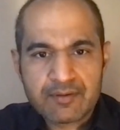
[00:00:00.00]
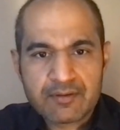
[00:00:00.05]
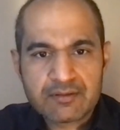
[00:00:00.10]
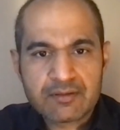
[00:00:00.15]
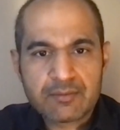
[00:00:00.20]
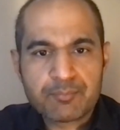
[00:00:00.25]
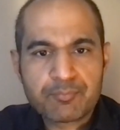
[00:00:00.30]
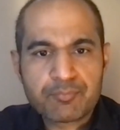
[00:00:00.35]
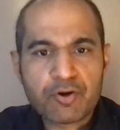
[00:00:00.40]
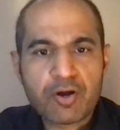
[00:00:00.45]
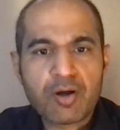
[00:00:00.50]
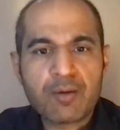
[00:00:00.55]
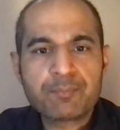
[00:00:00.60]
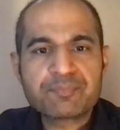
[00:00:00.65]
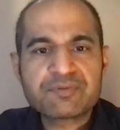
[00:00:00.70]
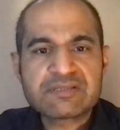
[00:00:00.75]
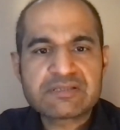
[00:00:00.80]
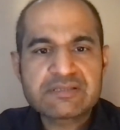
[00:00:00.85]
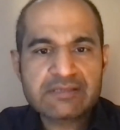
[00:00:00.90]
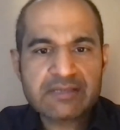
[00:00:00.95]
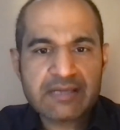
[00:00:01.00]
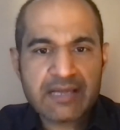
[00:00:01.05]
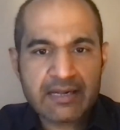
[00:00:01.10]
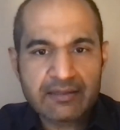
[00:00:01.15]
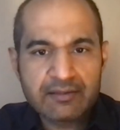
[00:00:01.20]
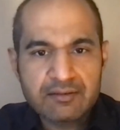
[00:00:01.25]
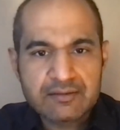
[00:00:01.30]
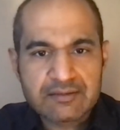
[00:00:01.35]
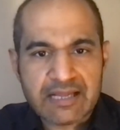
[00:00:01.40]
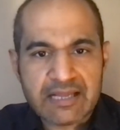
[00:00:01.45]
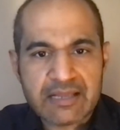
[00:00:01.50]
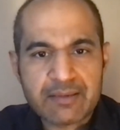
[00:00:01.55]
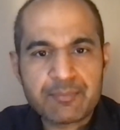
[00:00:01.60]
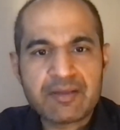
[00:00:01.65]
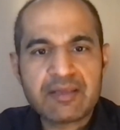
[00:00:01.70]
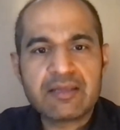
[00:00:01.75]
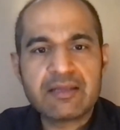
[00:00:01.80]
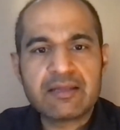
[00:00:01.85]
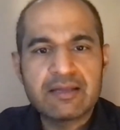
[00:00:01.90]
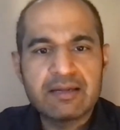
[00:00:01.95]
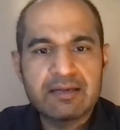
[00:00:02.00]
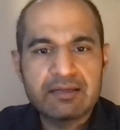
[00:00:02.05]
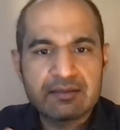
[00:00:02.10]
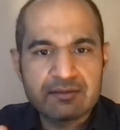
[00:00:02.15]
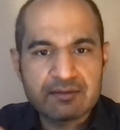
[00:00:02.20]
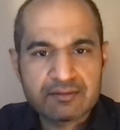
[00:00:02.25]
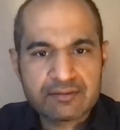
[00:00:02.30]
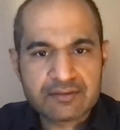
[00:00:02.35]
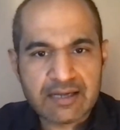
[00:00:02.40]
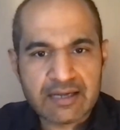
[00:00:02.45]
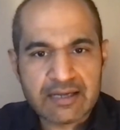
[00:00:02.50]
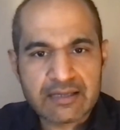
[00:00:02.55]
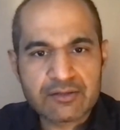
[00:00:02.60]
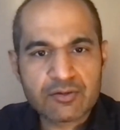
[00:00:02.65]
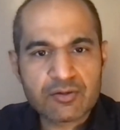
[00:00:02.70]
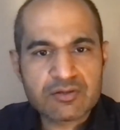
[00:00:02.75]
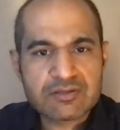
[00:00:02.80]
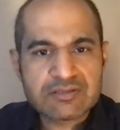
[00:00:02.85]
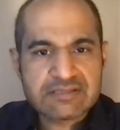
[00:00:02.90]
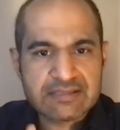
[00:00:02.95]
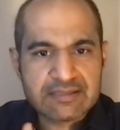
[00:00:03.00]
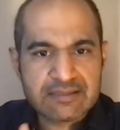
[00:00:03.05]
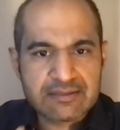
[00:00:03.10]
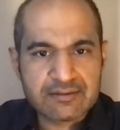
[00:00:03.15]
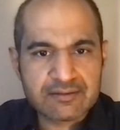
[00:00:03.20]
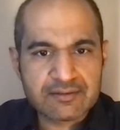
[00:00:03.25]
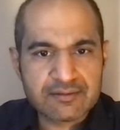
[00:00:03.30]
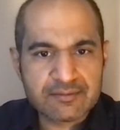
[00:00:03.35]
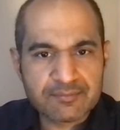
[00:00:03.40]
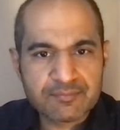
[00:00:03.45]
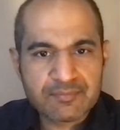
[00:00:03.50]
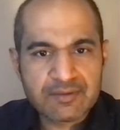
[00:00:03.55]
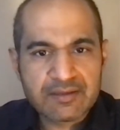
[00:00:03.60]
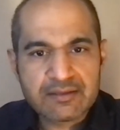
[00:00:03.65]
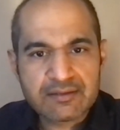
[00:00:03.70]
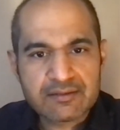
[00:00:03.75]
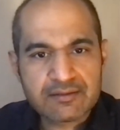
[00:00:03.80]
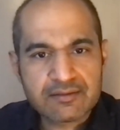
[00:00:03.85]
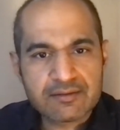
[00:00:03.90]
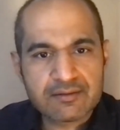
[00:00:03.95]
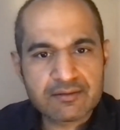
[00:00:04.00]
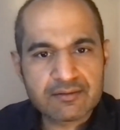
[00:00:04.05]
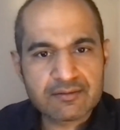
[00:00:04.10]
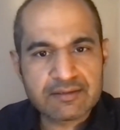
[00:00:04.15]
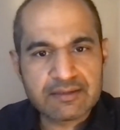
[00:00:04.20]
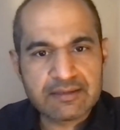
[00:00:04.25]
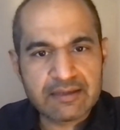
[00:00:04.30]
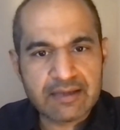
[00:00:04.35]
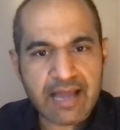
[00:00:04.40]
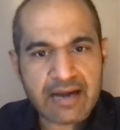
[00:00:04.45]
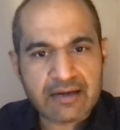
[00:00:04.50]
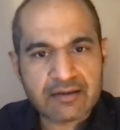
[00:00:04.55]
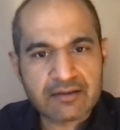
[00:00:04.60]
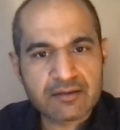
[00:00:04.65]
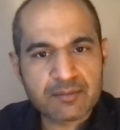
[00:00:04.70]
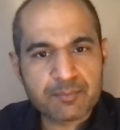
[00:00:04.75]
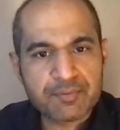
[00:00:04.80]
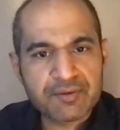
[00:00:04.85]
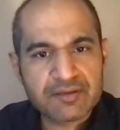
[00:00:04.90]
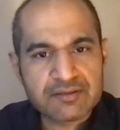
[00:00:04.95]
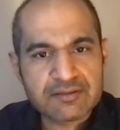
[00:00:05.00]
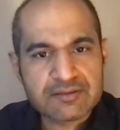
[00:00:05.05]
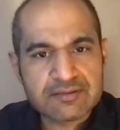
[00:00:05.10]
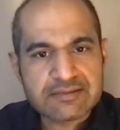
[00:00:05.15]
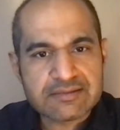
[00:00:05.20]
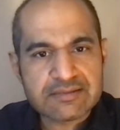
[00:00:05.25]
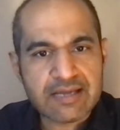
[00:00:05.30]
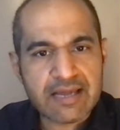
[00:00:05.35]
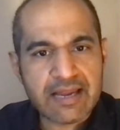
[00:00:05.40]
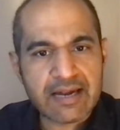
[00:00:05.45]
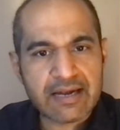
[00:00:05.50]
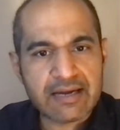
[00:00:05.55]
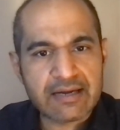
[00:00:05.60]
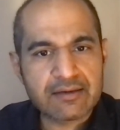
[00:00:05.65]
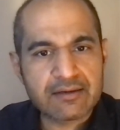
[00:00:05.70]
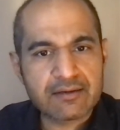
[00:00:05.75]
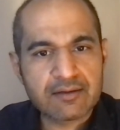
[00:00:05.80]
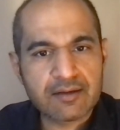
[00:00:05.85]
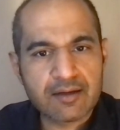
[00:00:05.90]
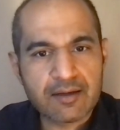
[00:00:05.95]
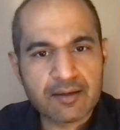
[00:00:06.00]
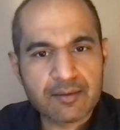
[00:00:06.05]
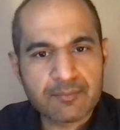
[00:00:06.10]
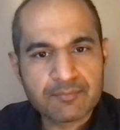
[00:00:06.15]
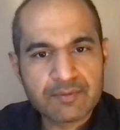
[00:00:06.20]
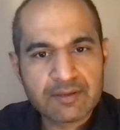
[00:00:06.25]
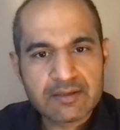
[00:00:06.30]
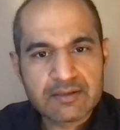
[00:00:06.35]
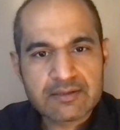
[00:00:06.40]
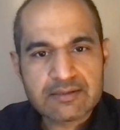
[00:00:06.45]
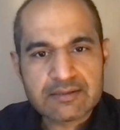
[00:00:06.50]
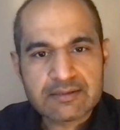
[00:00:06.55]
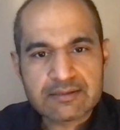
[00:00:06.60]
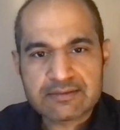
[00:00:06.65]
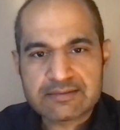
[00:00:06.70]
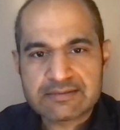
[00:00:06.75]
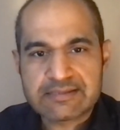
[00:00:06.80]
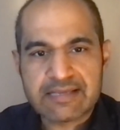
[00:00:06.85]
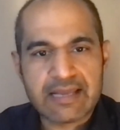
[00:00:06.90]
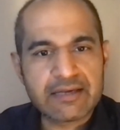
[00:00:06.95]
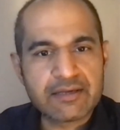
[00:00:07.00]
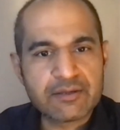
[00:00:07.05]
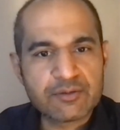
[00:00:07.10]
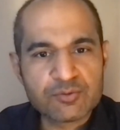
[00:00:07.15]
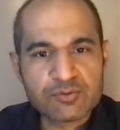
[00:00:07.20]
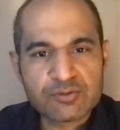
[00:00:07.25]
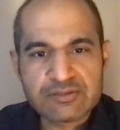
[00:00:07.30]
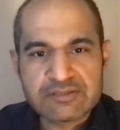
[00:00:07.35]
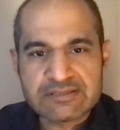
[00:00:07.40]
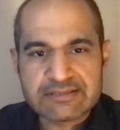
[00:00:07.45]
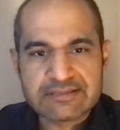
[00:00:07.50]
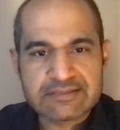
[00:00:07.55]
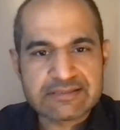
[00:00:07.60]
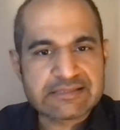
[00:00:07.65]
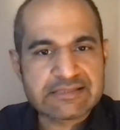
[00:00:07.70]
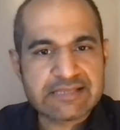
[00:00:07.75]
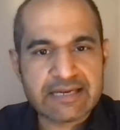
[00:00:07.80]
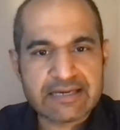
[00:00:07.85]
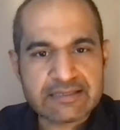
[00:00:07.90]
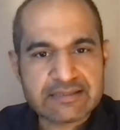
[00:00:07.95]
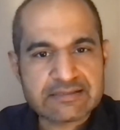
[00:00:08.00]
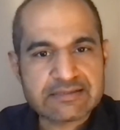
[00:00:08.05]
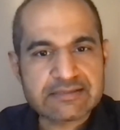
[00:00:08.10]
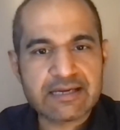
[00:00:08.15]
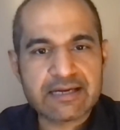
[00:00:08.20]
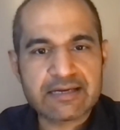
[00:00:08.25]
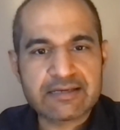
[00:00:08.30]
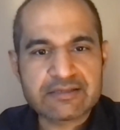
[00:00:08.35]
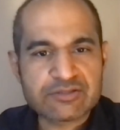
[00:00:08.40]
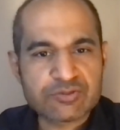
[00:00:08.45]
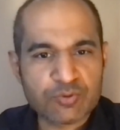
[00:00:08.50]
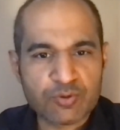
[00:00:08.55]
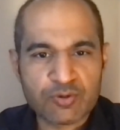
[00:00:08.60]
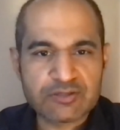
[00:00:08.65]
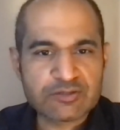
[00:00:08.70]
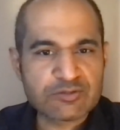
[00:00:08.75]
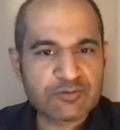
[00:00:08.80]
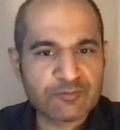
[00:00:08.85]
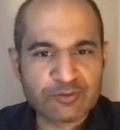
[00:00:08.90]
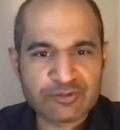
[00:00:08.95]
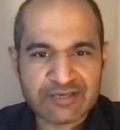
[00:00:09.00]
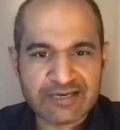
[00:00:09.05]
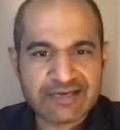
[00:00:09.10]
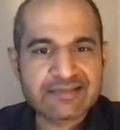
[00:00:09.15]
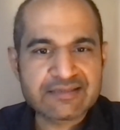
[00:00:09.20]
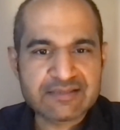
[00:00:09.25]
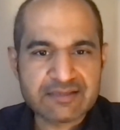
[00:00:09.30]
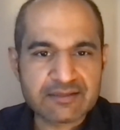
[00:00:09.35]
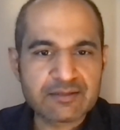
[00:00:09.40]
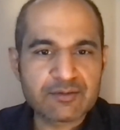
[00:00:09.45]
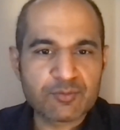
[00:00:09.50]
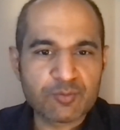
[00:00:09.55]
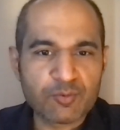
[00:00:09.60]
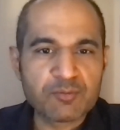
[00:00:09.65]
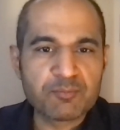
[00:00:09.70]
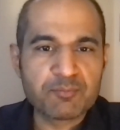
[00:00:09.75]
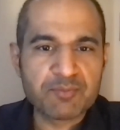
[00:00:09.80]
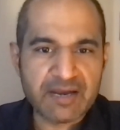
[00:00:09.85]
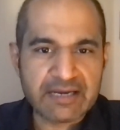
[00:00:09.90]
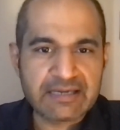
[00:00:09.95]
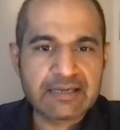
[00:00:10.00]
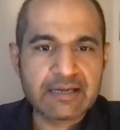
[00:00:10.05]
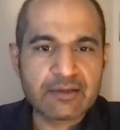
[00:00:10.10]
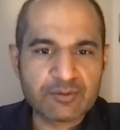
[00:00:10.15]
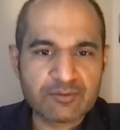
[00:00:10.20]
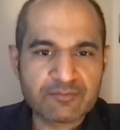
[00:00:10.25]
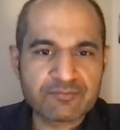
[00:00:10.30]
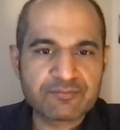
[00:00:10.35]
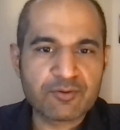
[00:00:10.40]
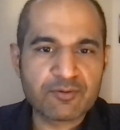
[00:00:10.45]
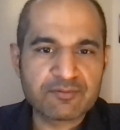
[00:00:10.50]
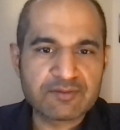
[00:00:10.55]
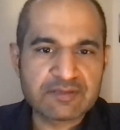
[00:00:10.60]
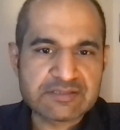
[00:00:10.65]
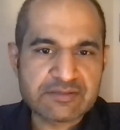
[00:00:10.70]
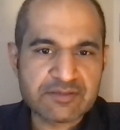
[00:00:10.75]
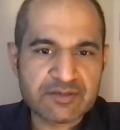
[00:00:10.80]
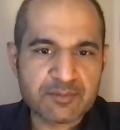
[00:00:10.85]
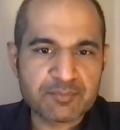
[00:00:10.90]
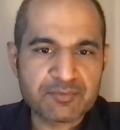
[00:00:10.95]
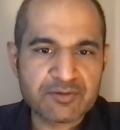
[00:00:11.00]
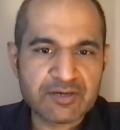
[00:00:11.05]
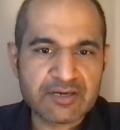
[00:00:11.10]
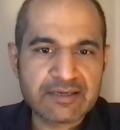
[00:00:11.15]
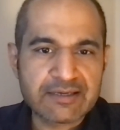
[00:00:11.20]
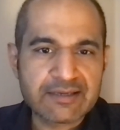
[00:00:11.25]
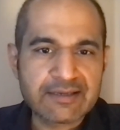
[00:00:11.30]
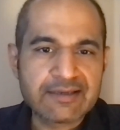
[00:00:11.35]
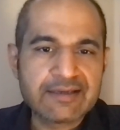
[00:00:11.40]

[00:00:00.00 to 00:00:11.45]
the props and the timing and the dialogues and the actor appearance and schedules and sets and so on and so forth, right? The whole breakdown of the script, right?